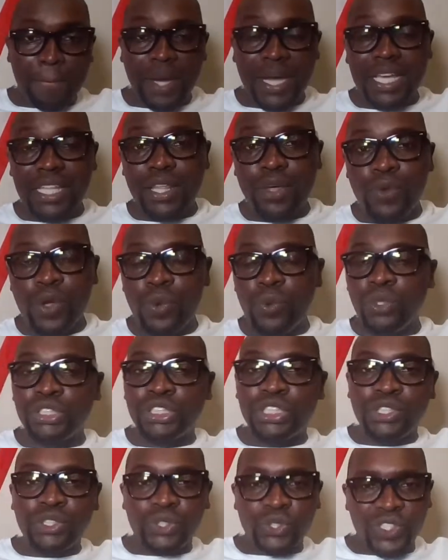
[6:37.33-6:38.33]
By the way,
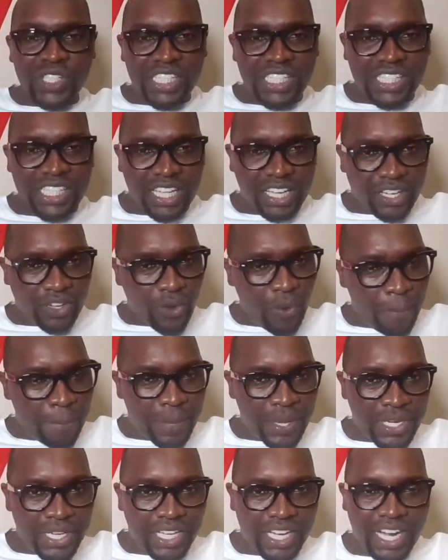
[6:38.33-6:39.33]
Washington is a
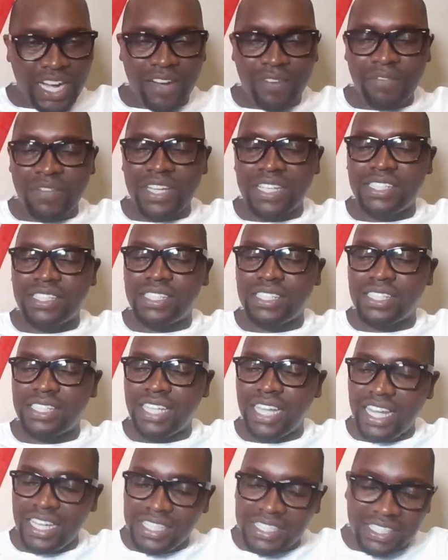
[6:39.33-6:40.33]
reopening. I'm
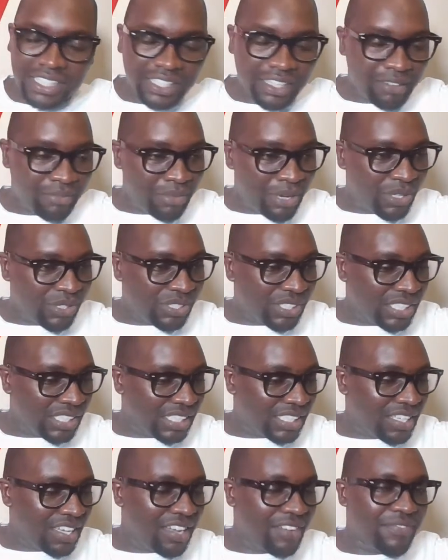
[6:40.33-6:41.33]
excited about
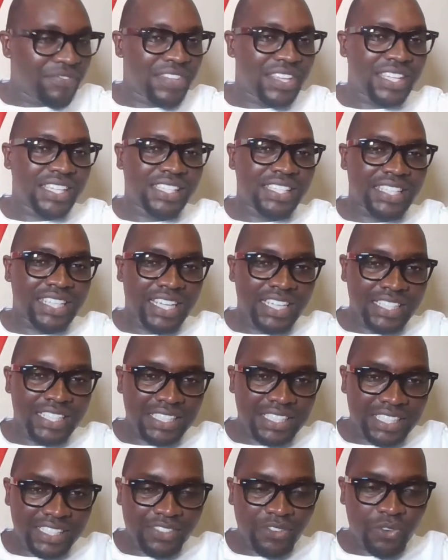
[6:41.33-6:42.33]
it. I'm
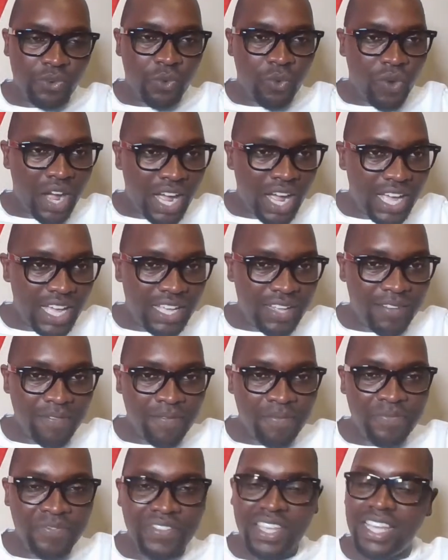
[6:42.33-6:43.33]
excited.
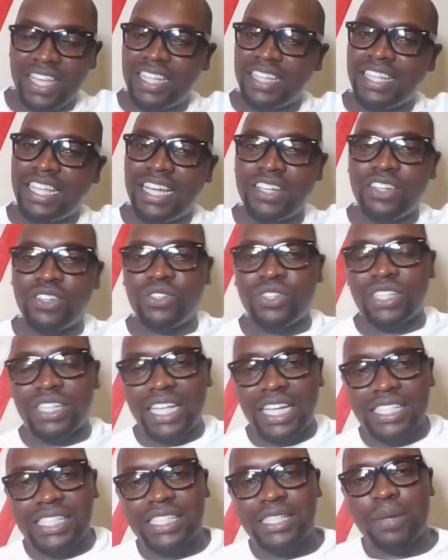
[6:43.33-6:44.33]
Why?
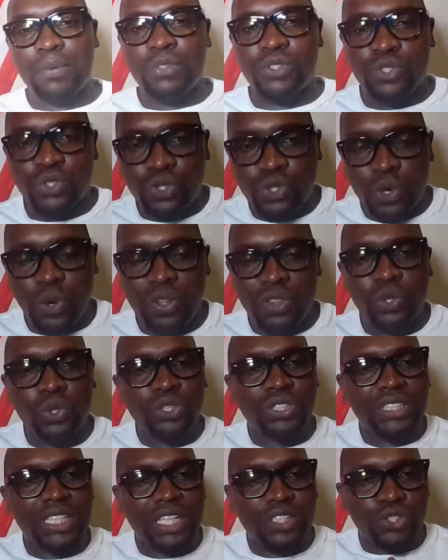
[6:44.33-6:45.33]

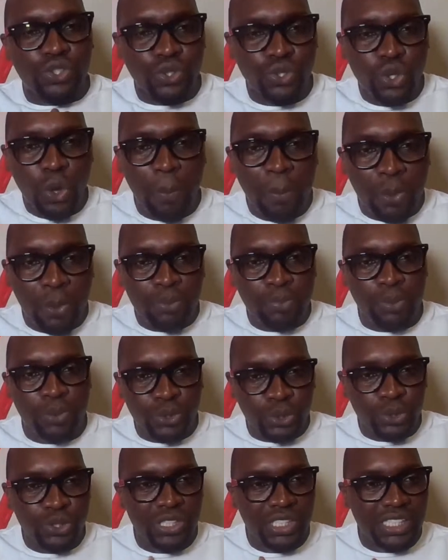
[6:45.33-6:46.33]
Those are job
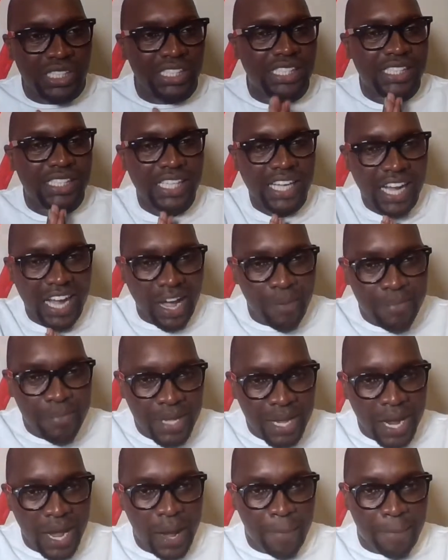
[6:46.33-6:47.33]
opportunities
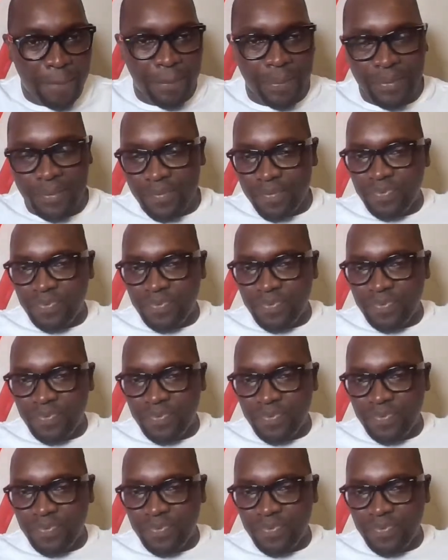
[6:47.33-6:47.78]
coming up.